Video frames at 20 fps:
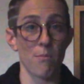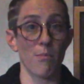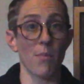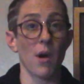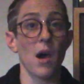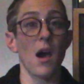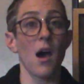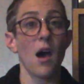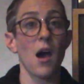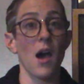
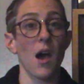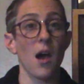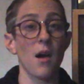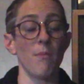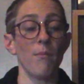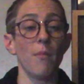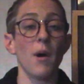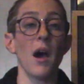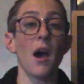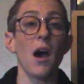
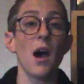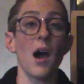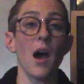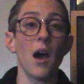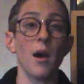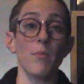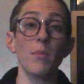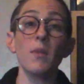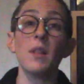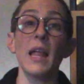Baa
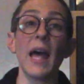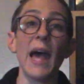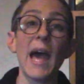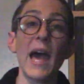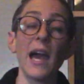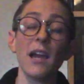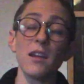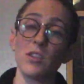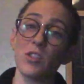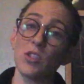Baa
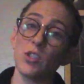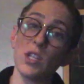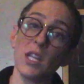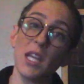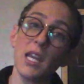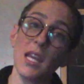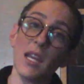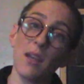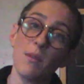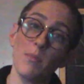Black
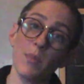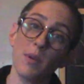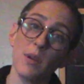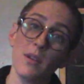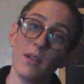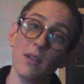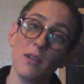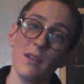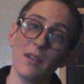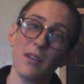Sheep.
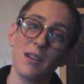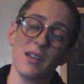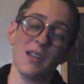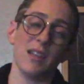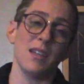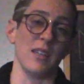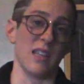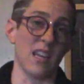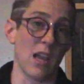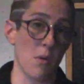
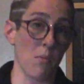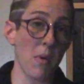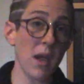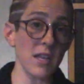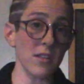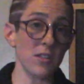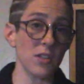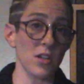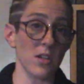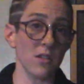Now
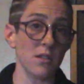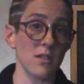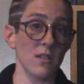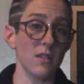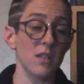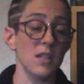my turn.